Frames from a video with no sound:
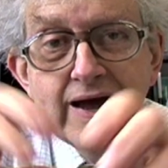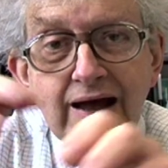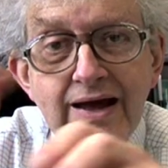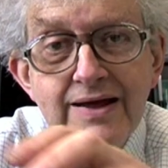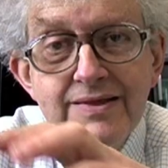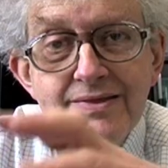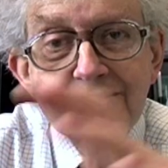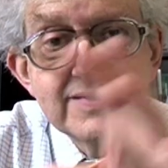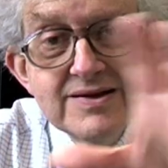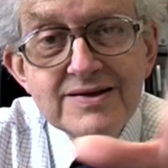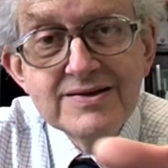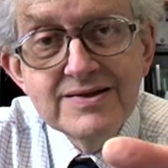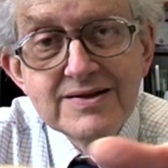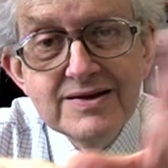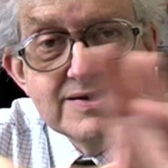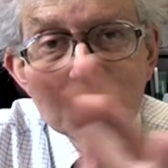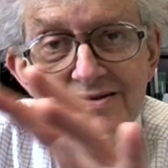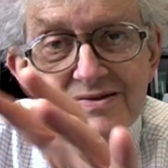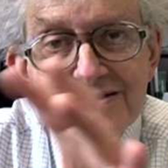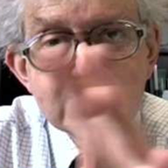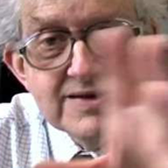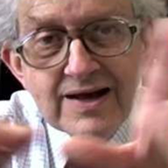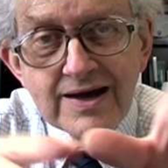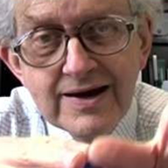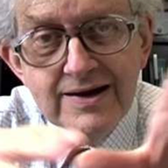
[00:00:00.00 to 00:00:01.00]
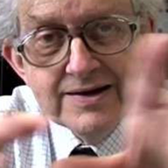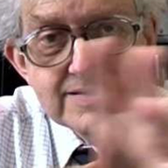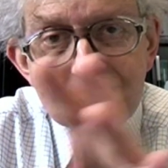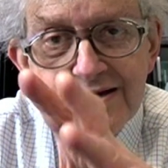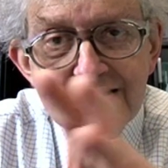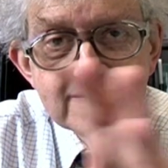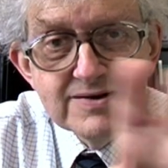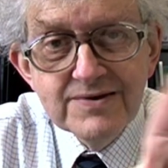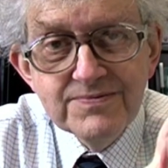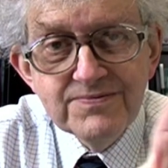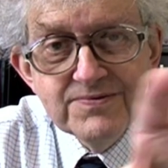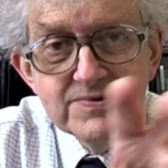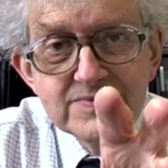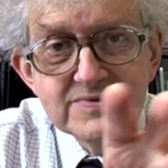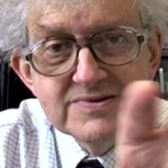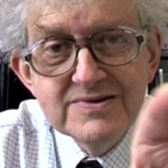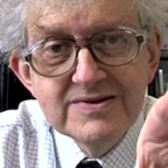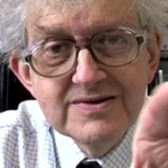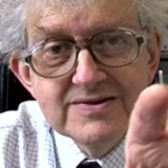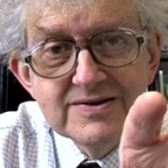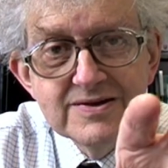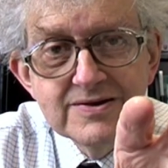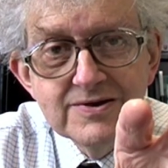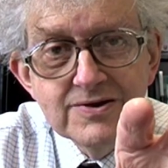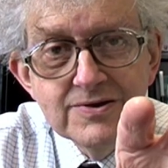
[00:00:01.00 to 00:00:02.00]
And these tiny
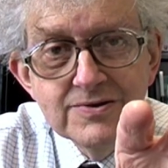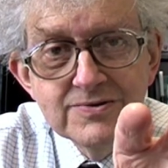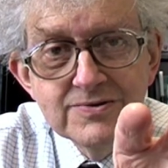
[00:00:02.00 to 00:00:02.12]
differences in